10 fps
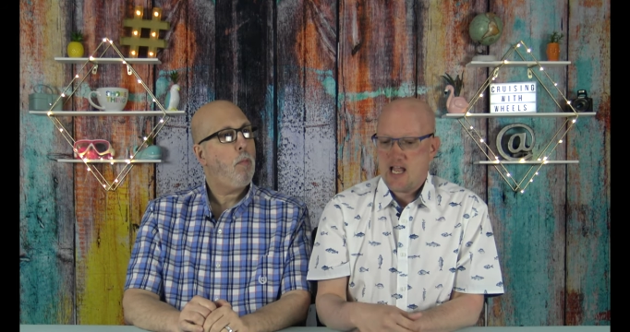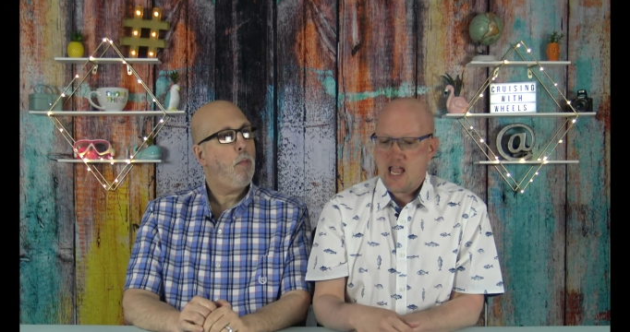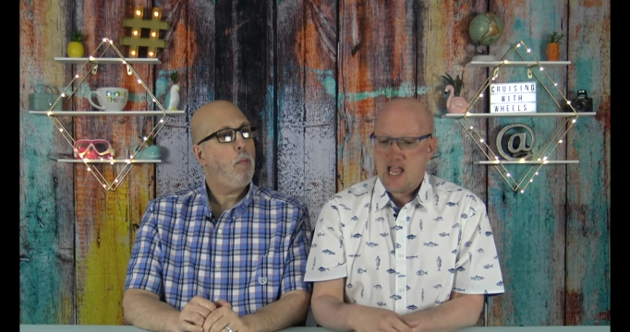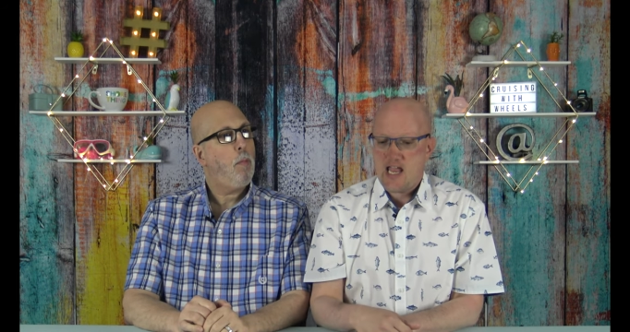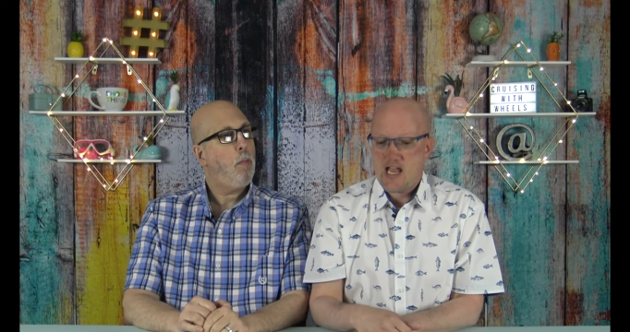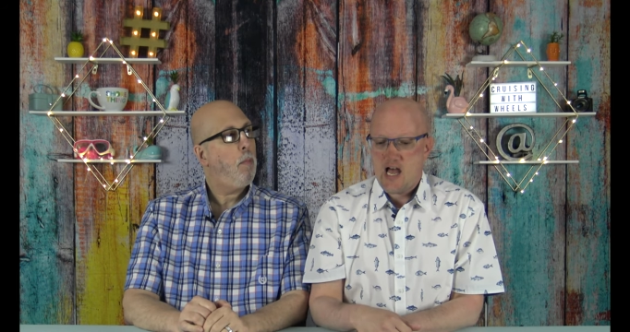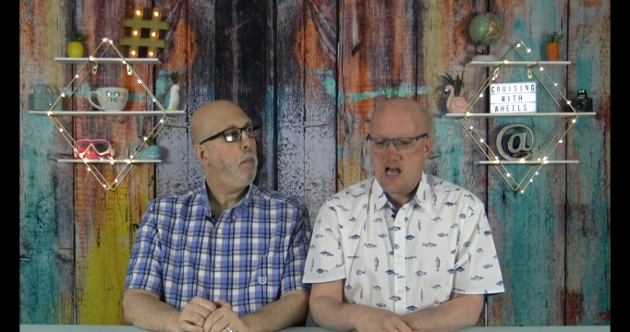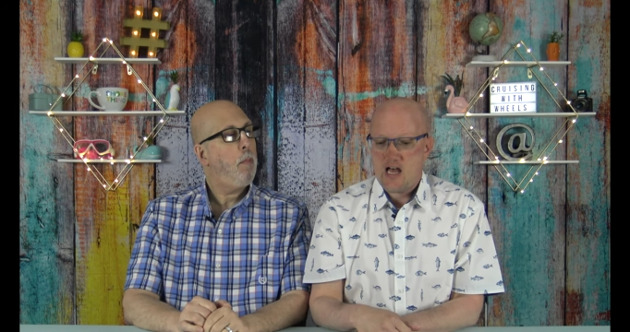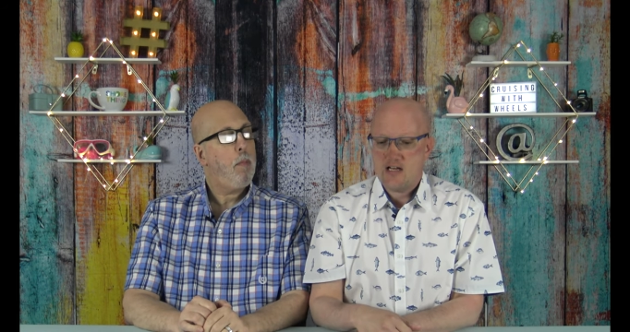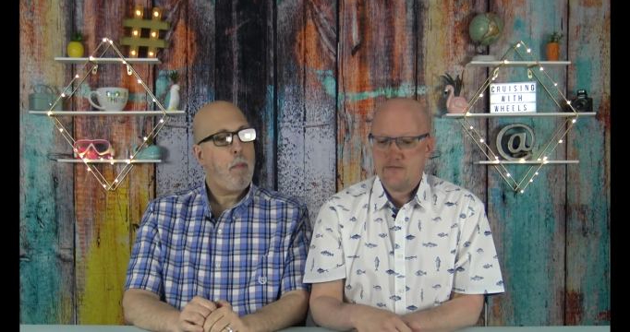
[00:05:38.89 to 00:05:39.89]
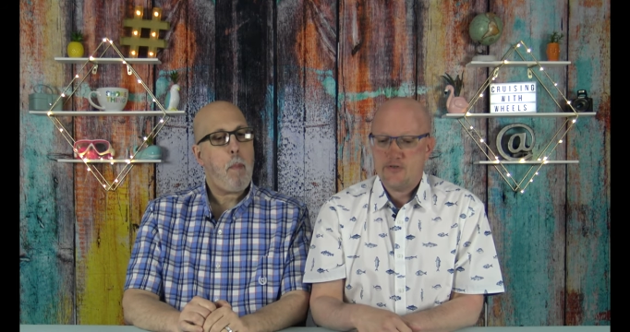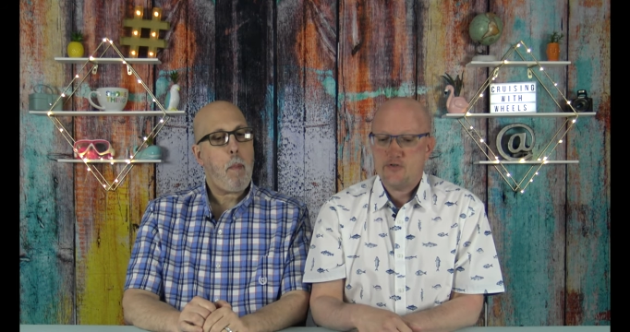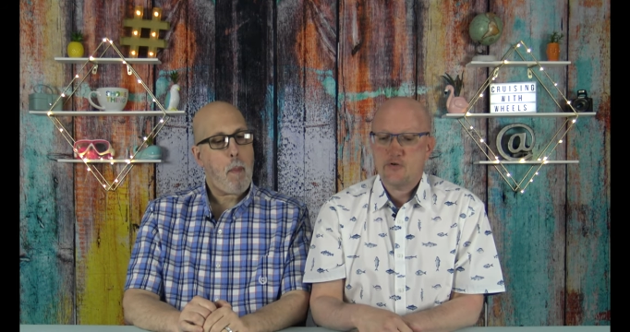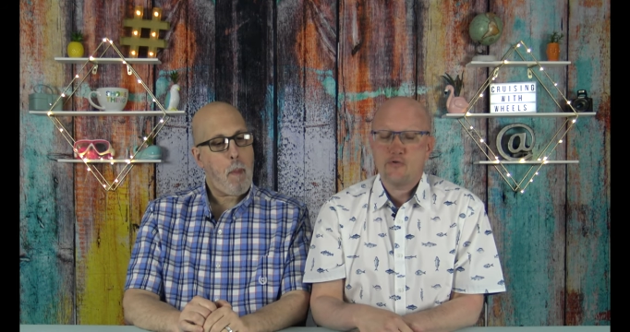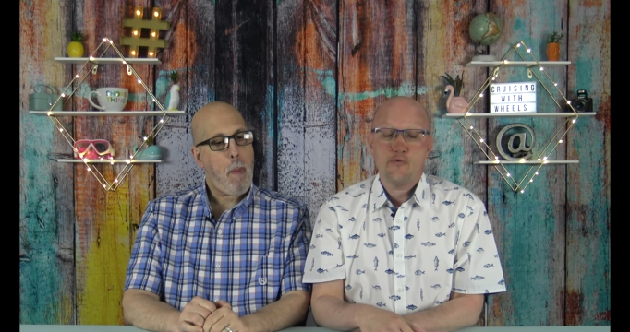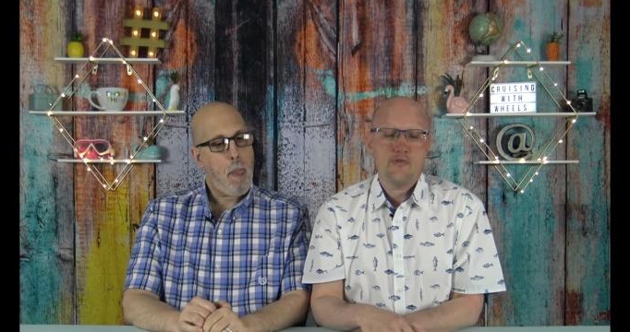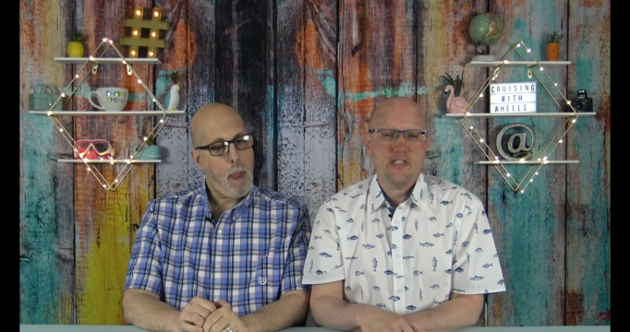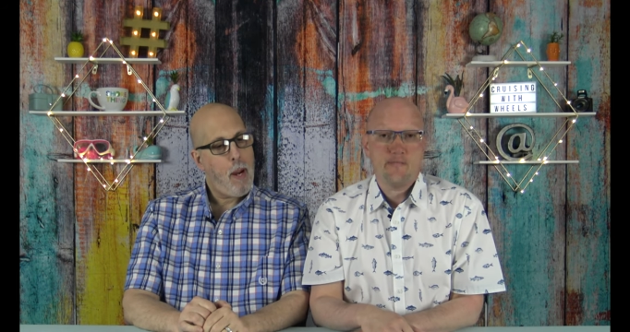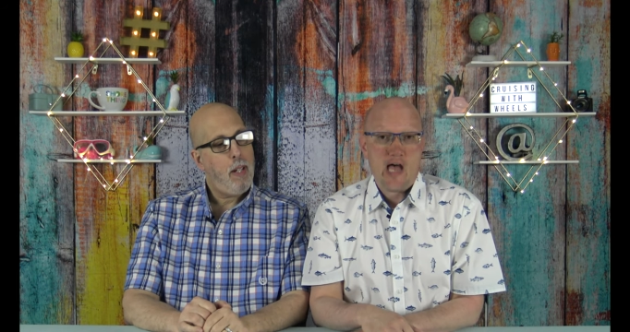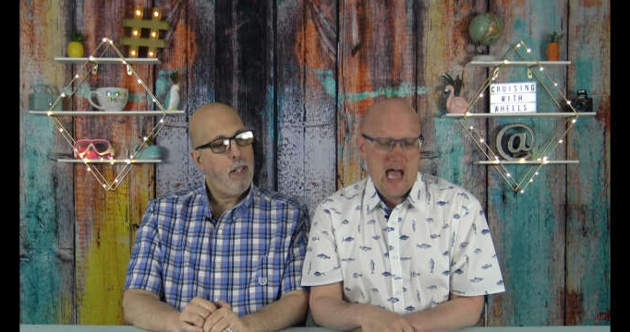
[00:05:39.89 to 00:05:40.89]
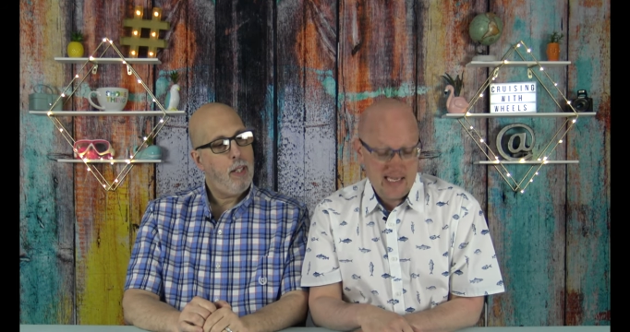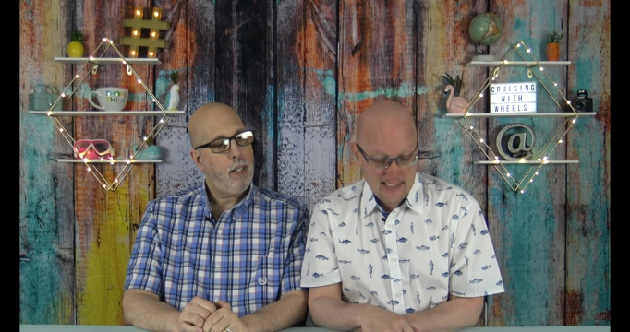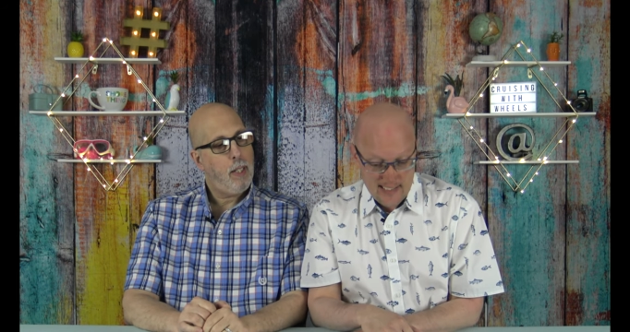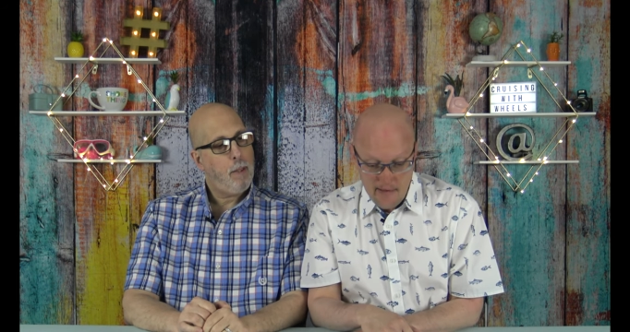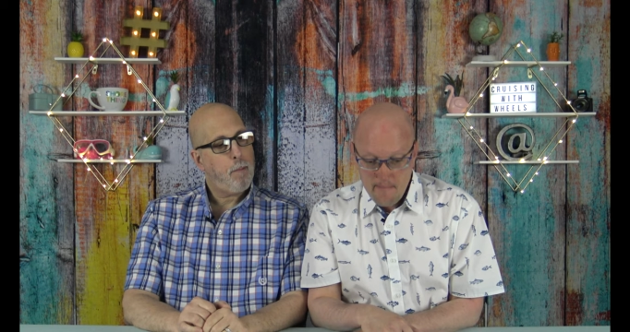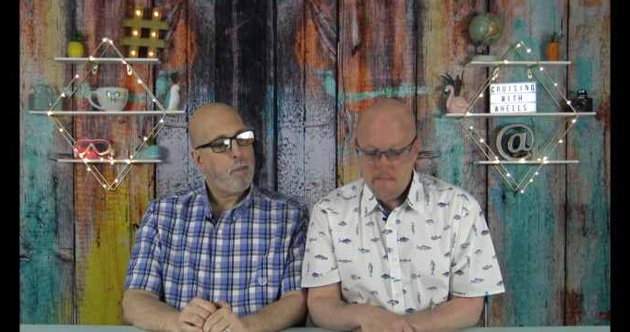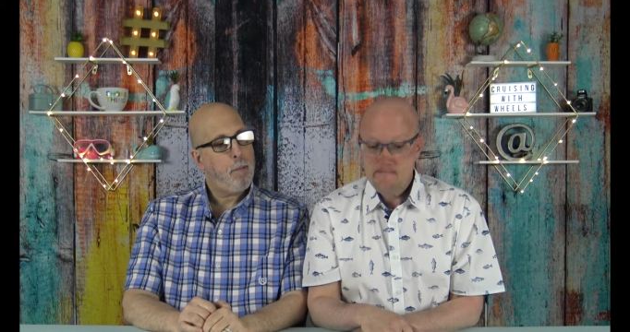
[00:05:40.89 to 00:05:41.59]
Speaker 1: a uh, future cruise deposit.